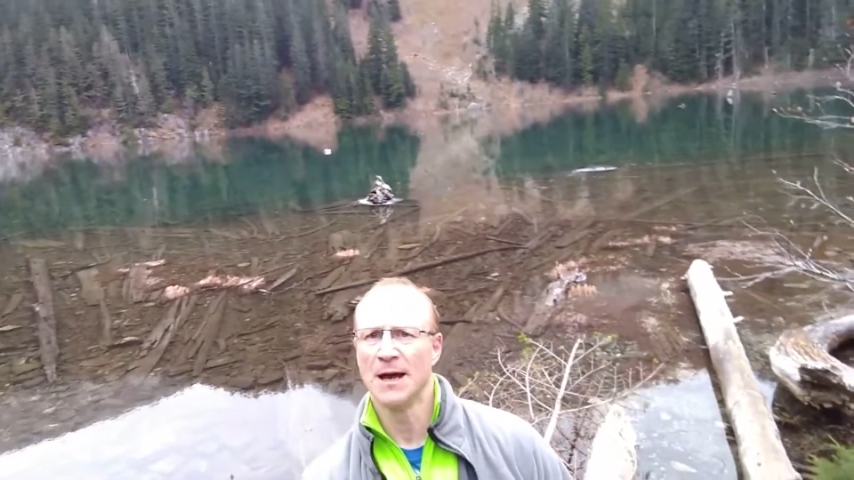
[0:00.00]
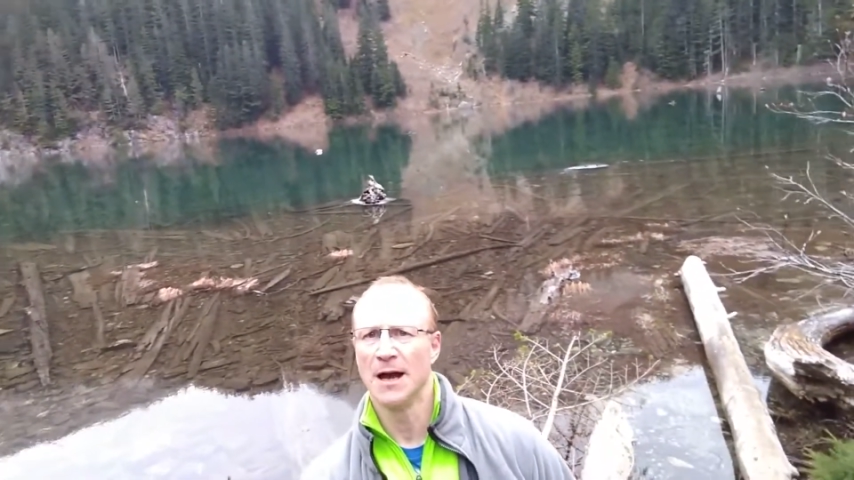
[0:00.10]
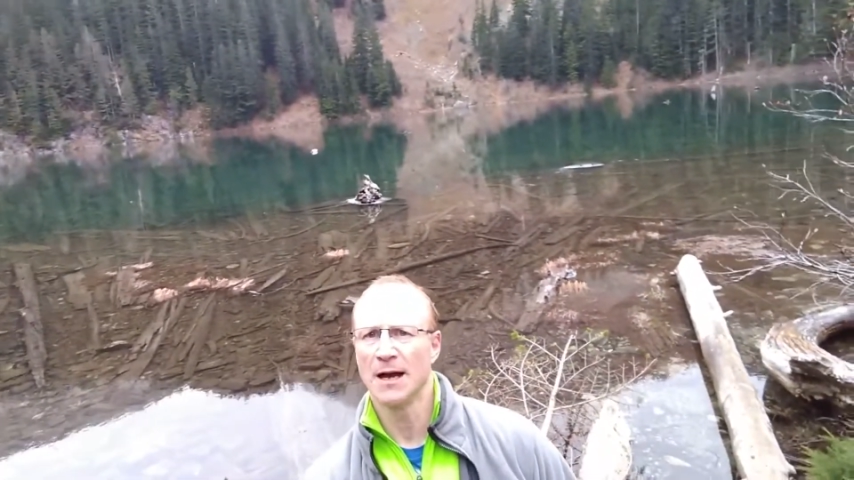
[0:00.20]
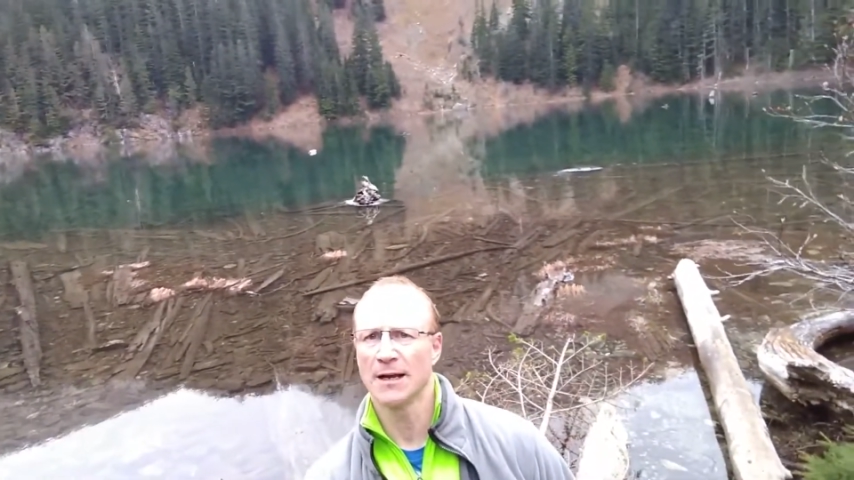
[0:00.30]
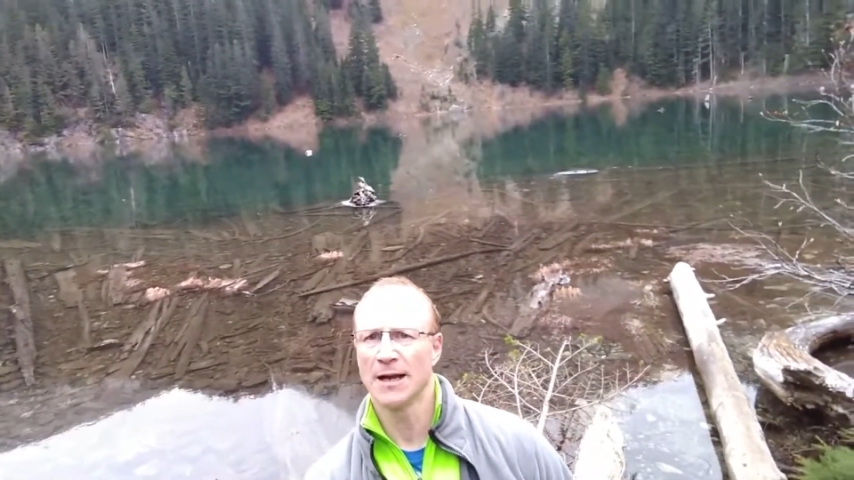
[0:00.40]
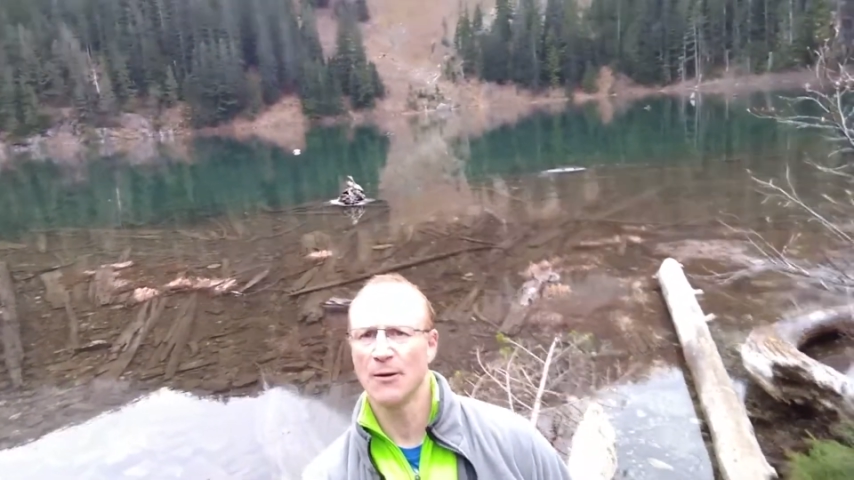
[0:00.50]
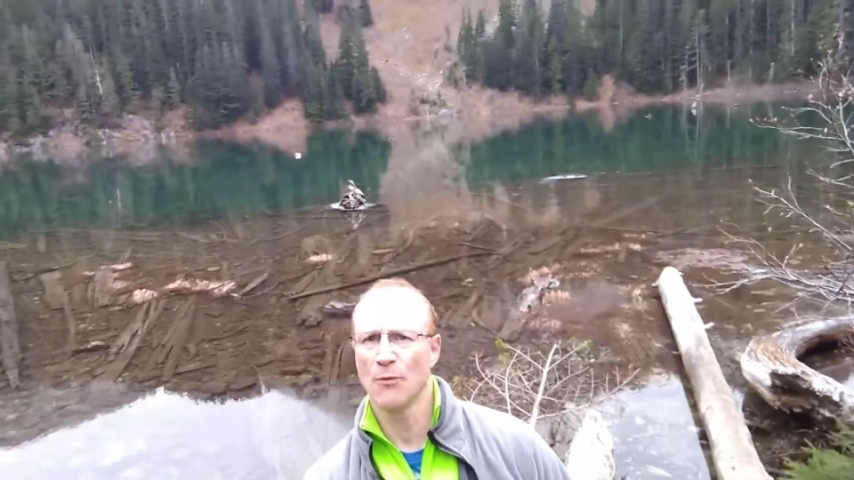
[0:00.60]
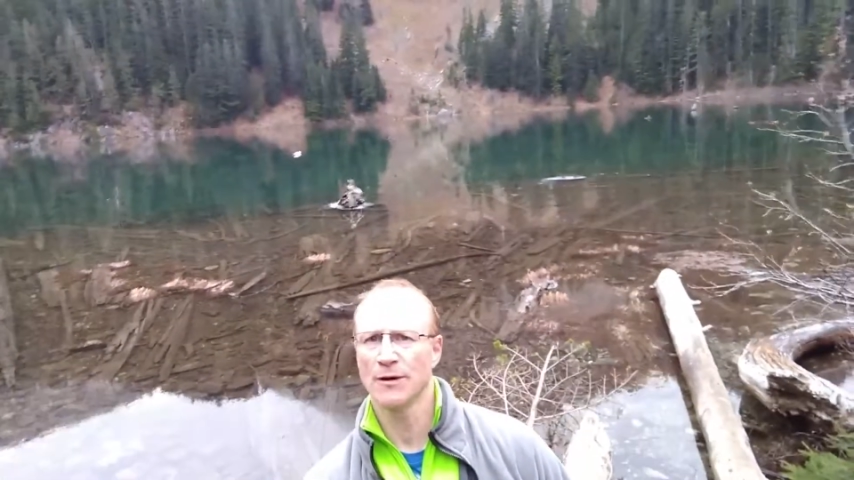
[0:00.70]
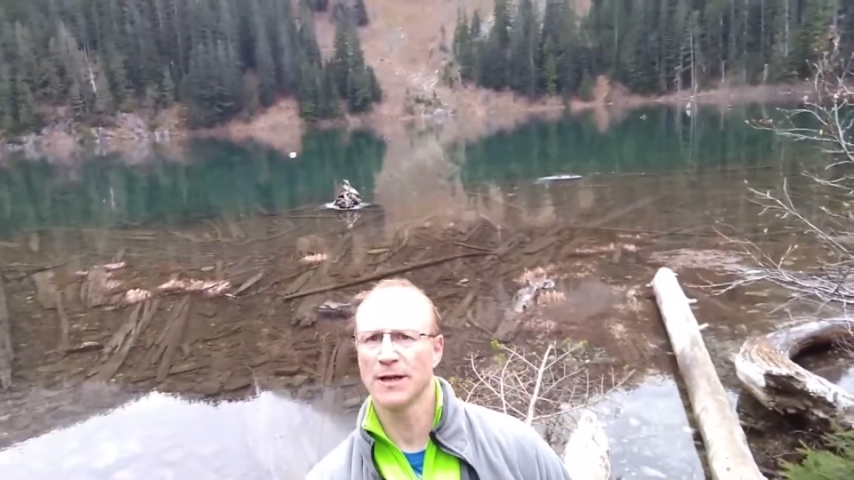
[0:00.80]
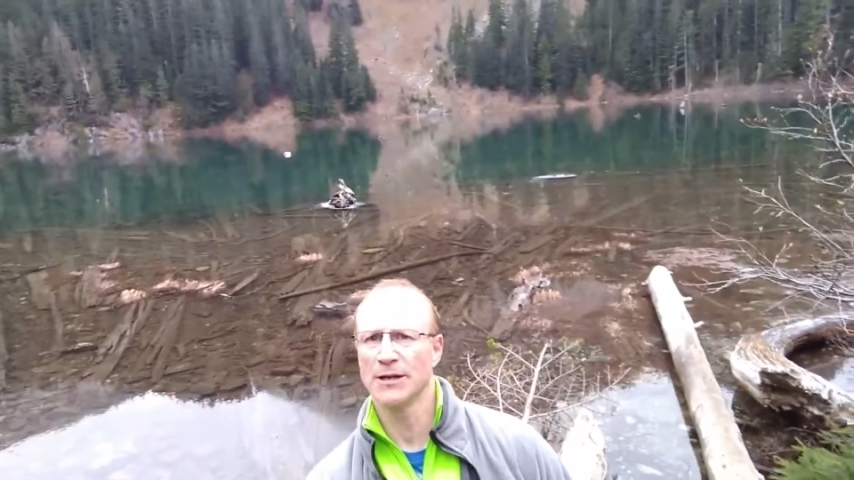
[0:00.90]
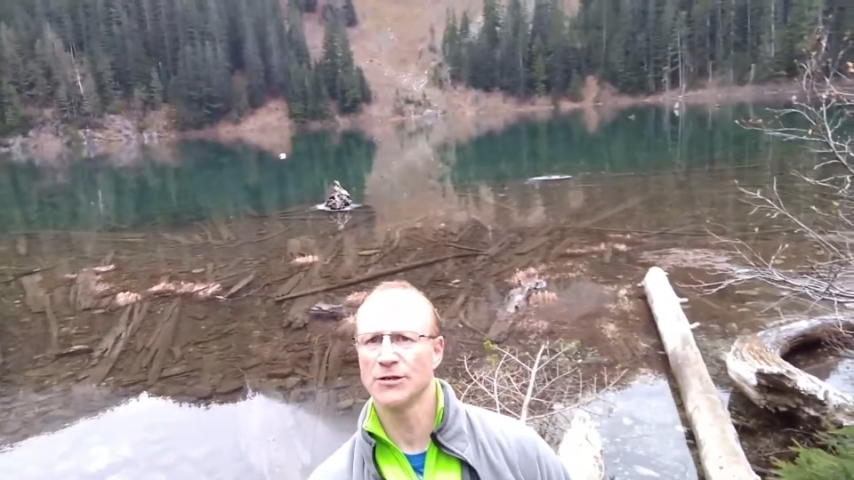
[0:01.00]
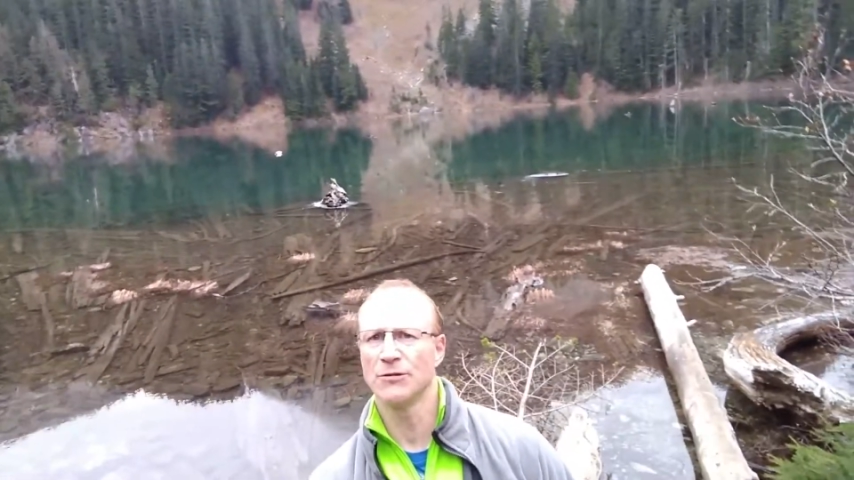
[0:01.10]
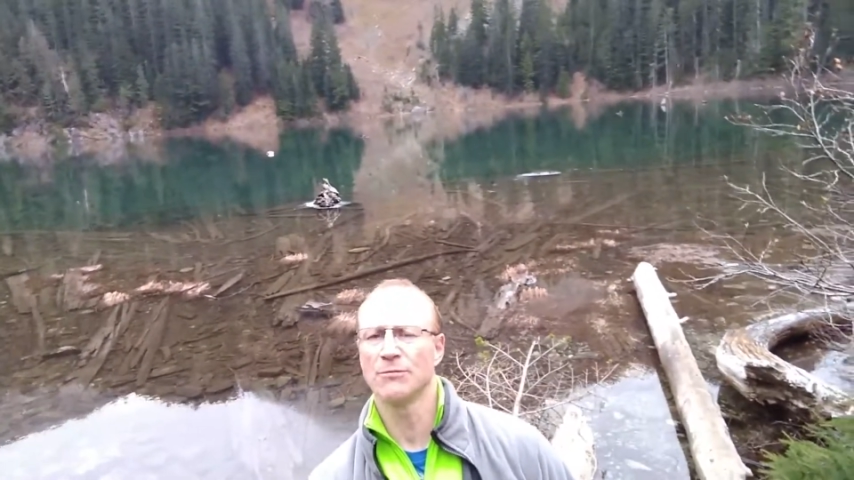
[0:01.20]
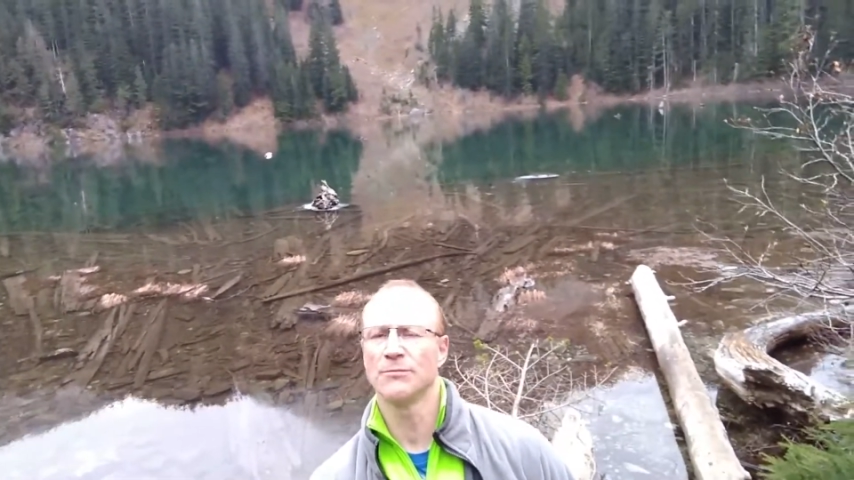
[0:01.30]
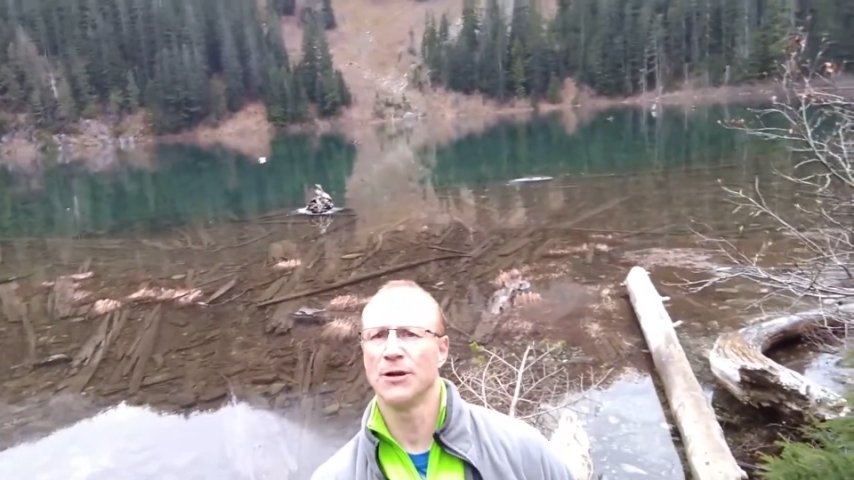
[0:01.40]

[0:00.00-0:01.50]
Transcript: K1, K2,